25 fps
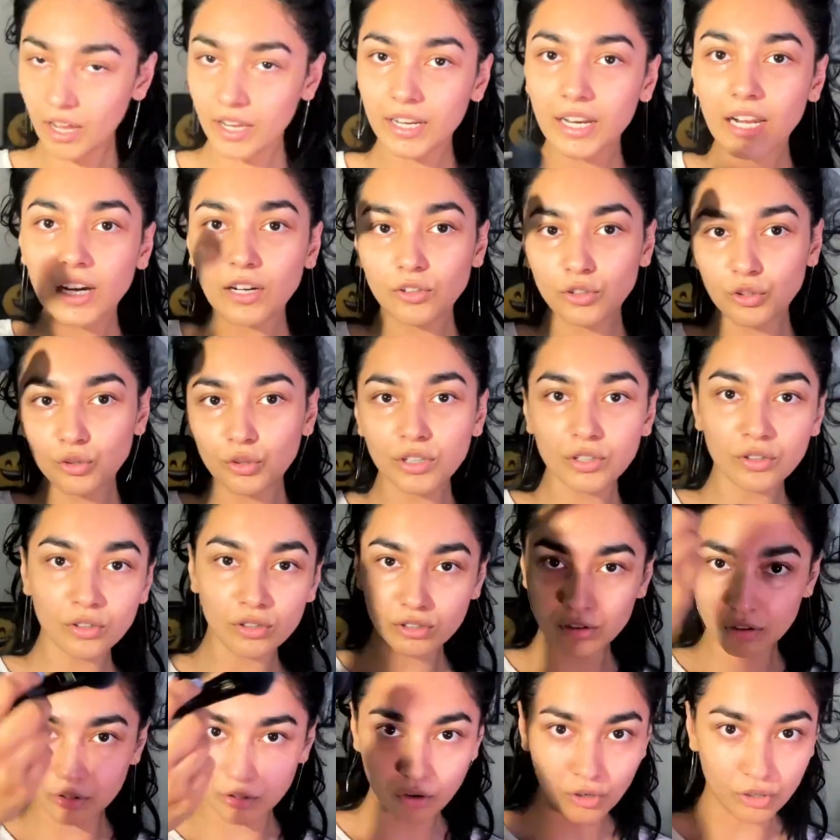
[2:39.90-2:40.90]
Now, you can
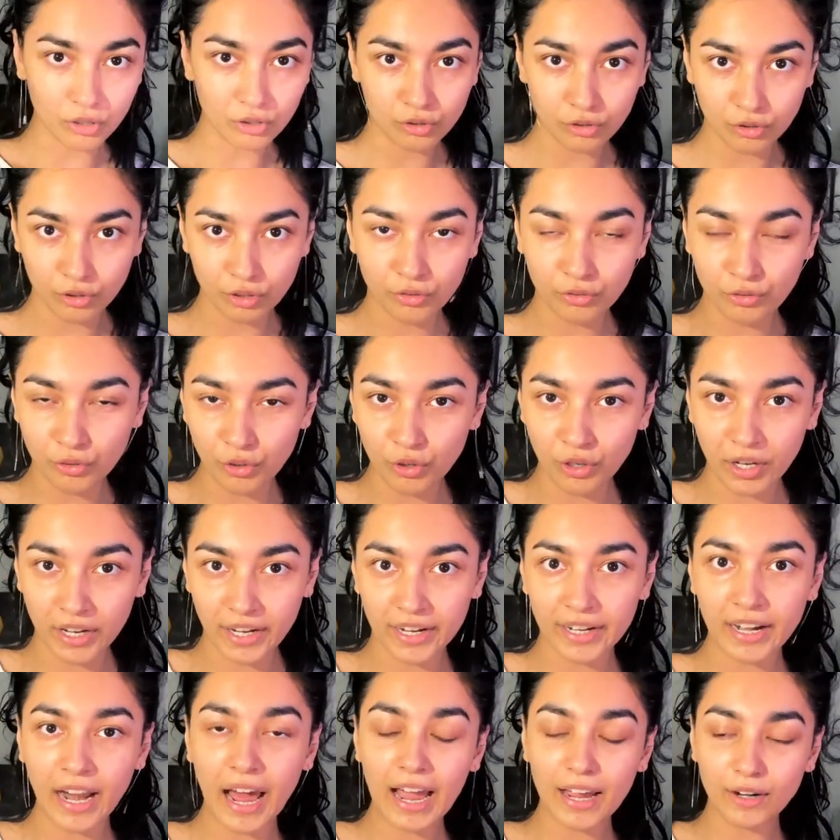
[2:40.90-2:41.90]
also contour your
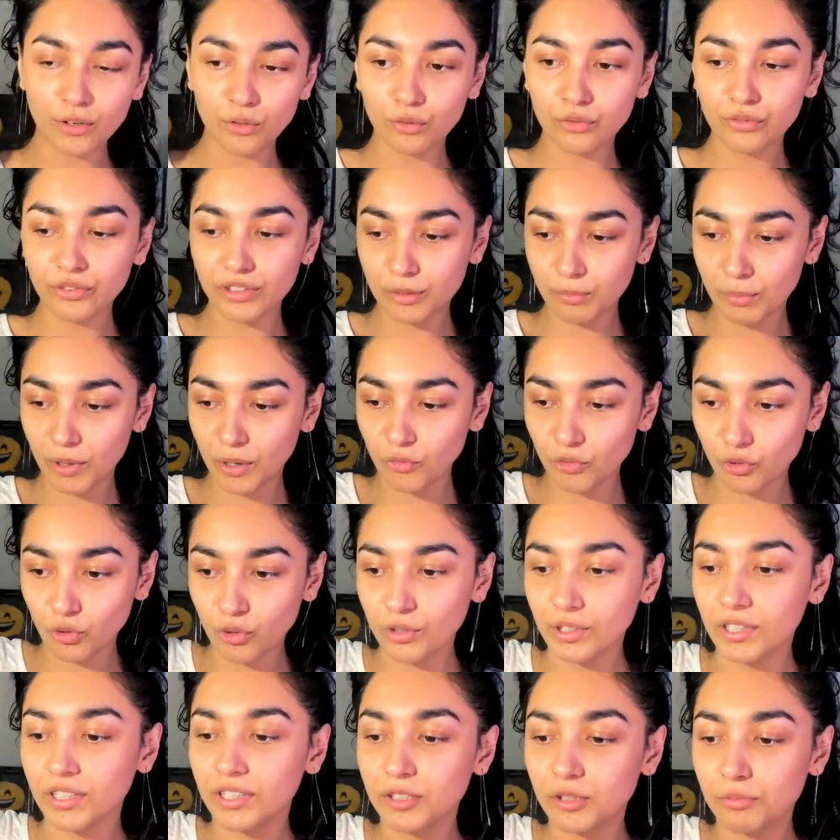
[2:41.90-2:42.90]
forehead. I don't feel my
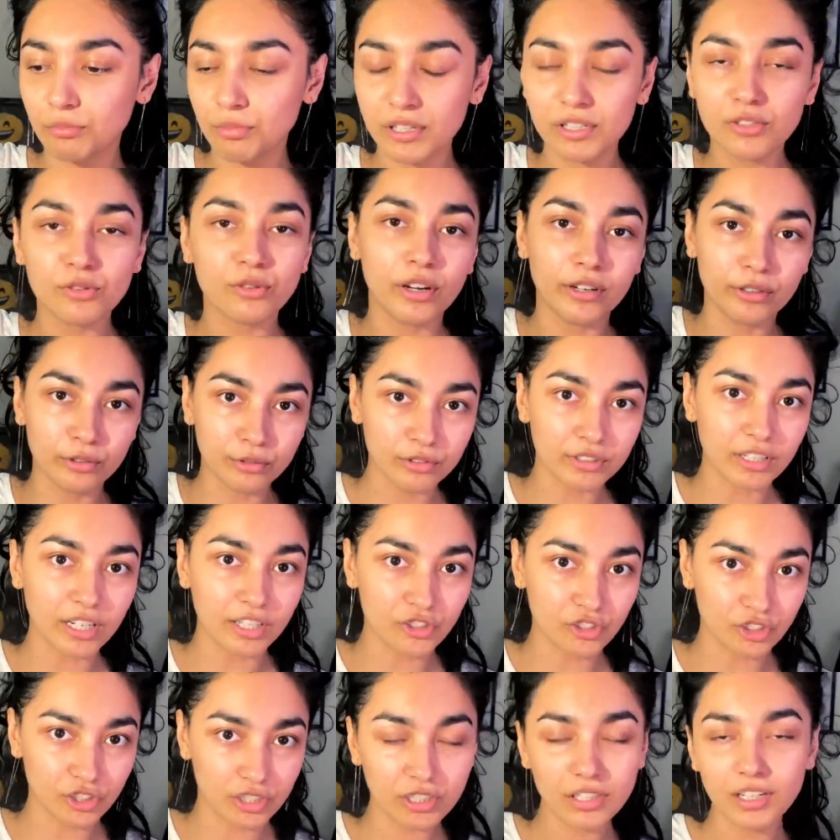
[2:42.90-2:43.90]
forehead is big, so I don't
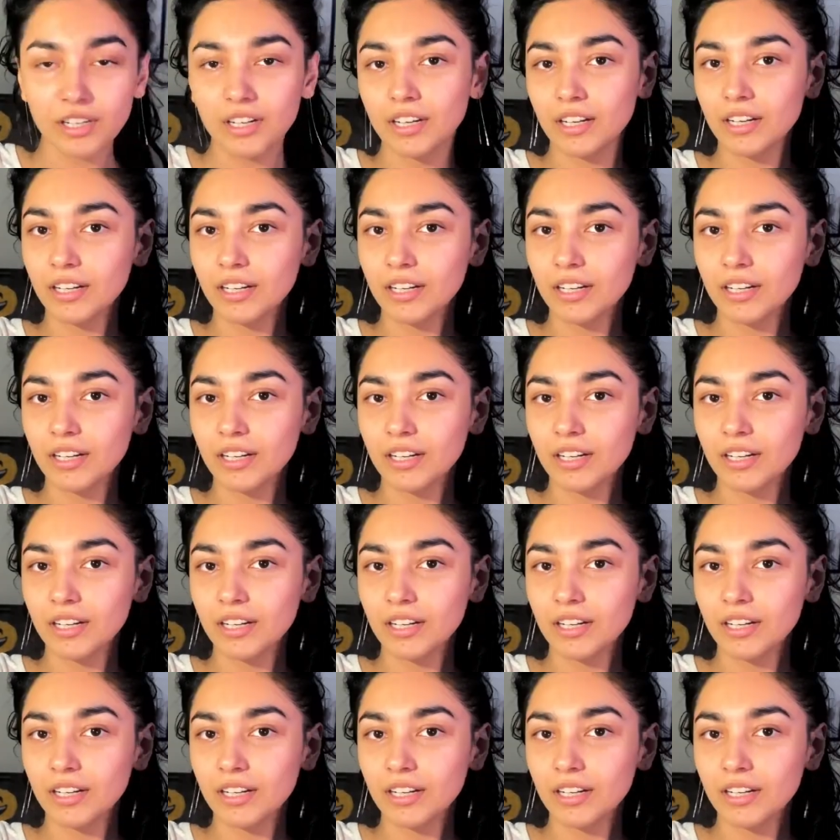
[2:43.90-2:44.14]
touch it.